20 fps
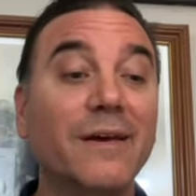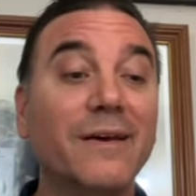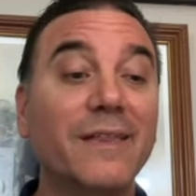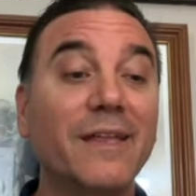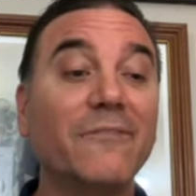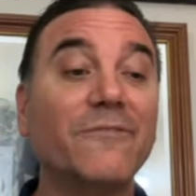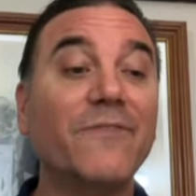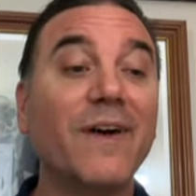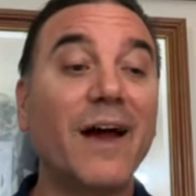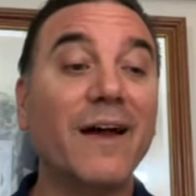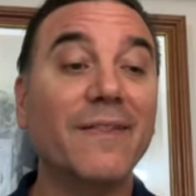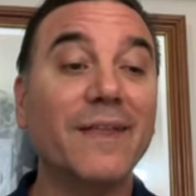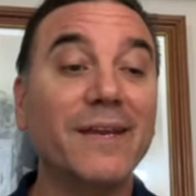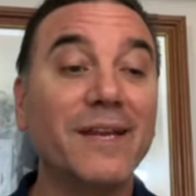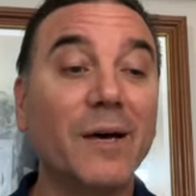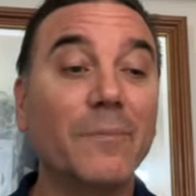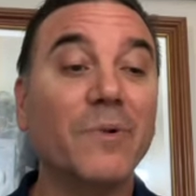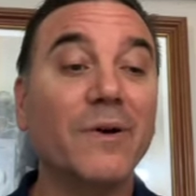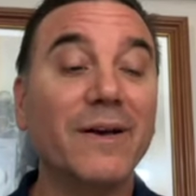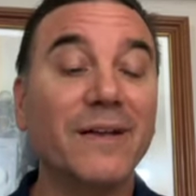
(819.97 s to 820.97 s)
Then finally,
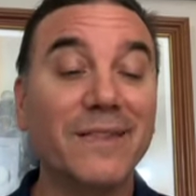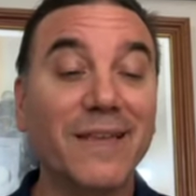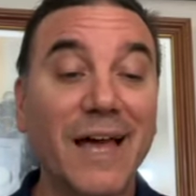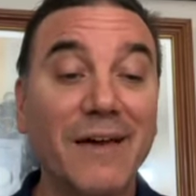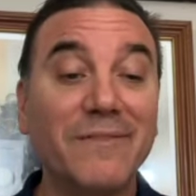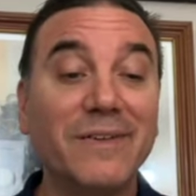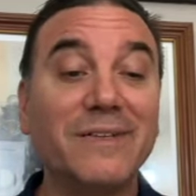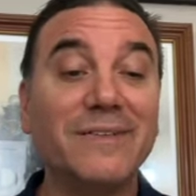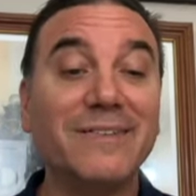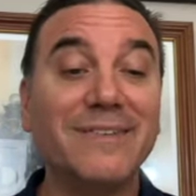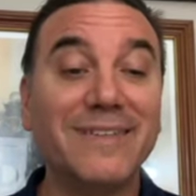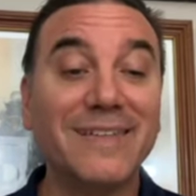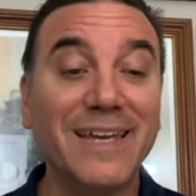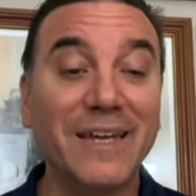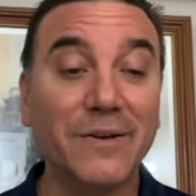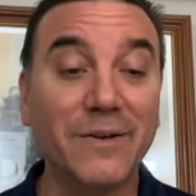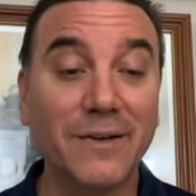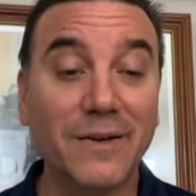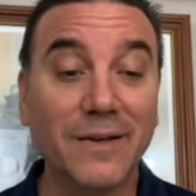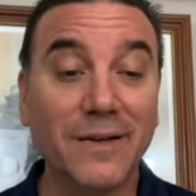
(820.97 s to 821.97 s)
number 11,
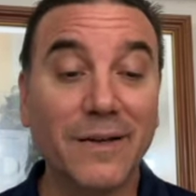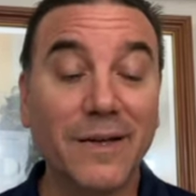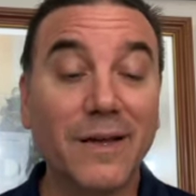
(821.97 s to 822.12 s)
Skinner.